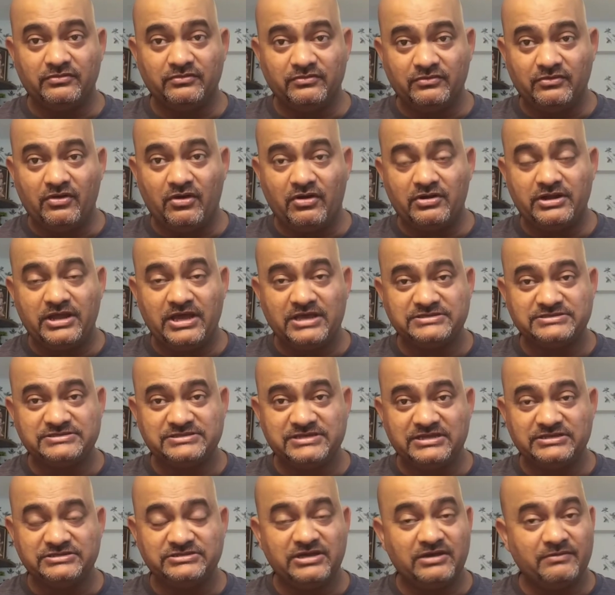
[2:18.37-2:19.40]
God has
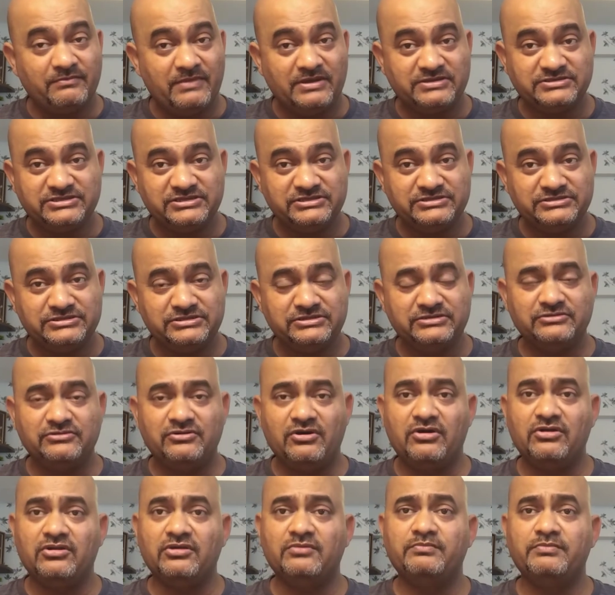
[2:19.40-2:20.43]
sent a messenger
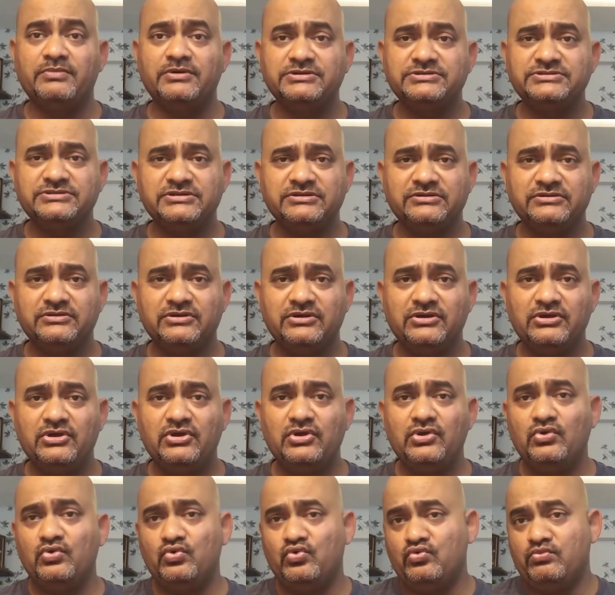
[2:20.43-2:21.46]
or a person
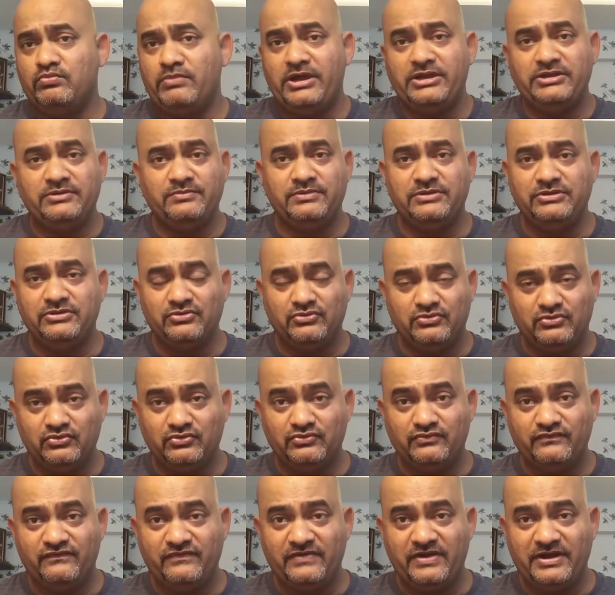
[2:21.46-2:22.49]
who might be your
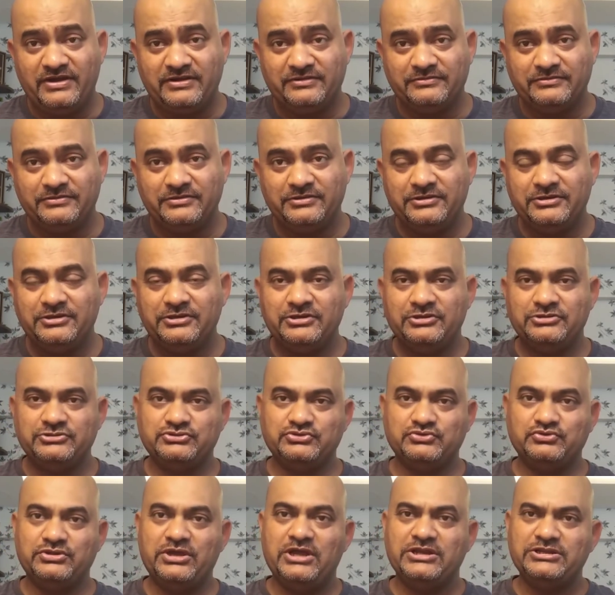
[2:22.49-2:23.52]
good friend.
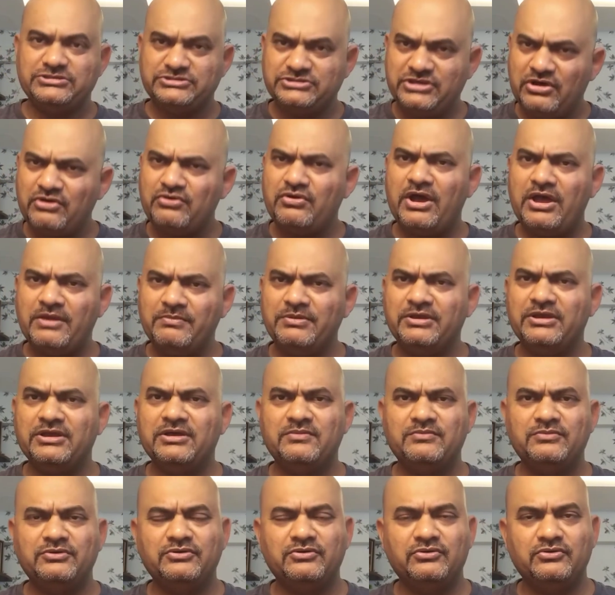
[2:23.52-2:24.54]
So that is how I
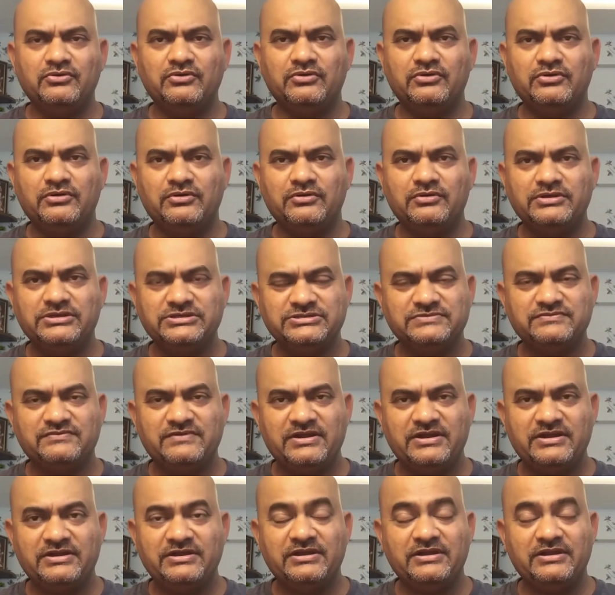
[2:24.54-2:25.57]
become a, his
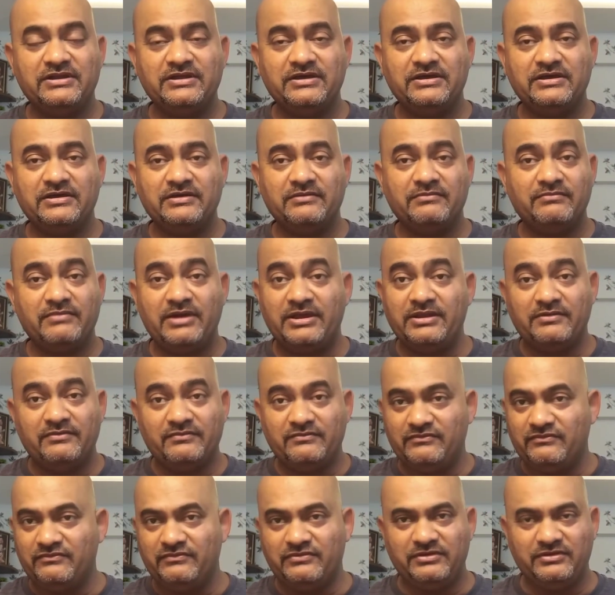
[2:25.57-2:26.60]
friend.
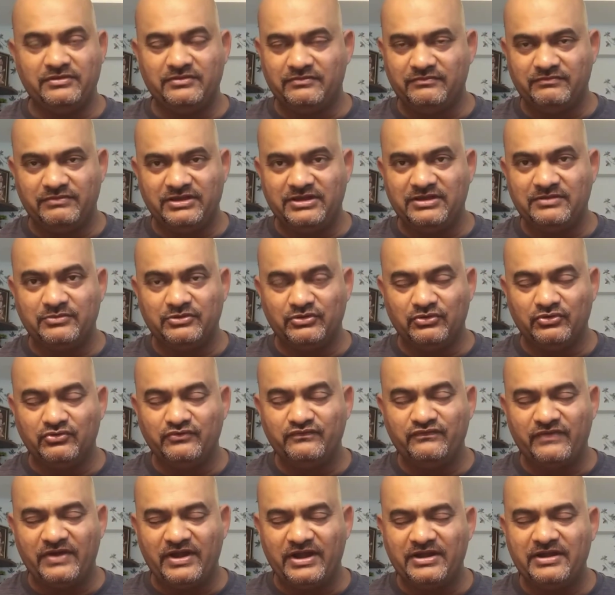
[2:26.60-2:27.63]
We become a
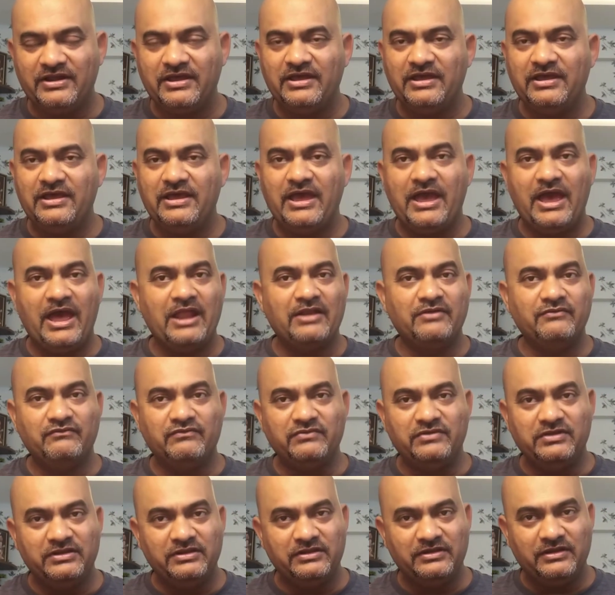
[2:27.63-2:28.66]
good friend, and
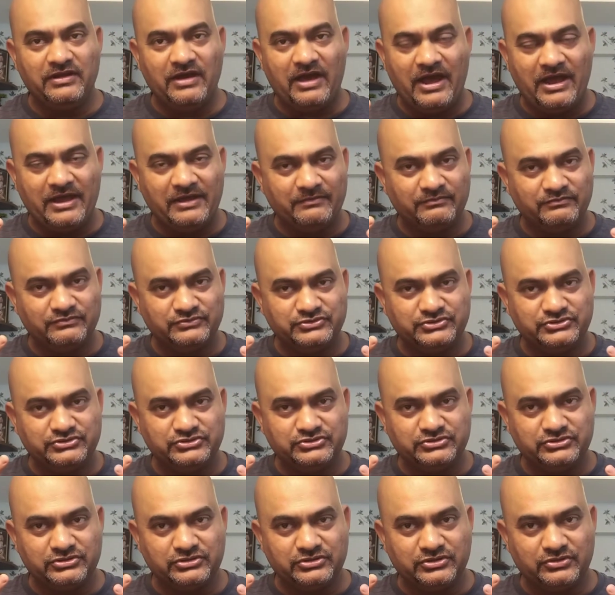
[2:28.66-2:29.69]
we
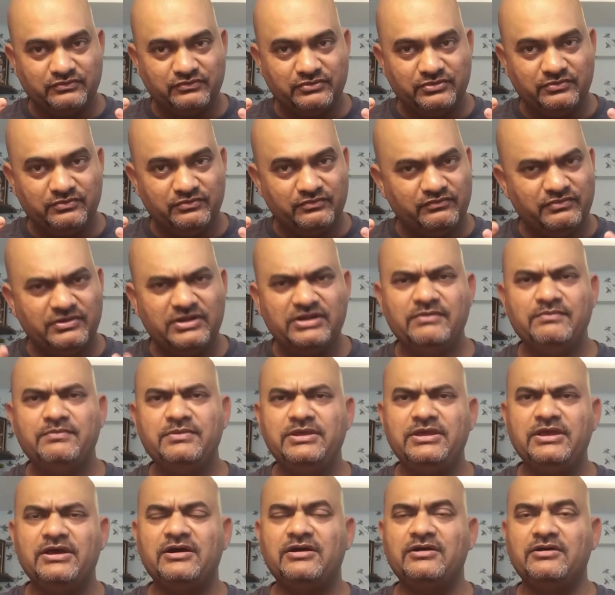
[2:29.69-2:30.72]
will
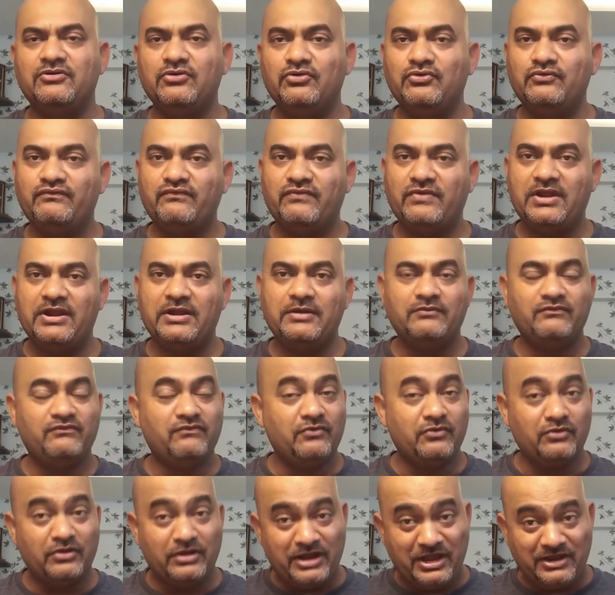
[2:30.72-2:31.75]
be a good friend
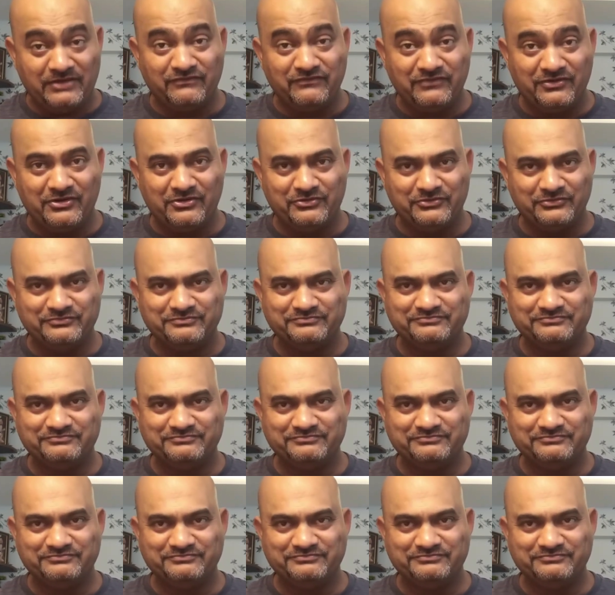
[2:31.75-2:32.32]
for lifelong.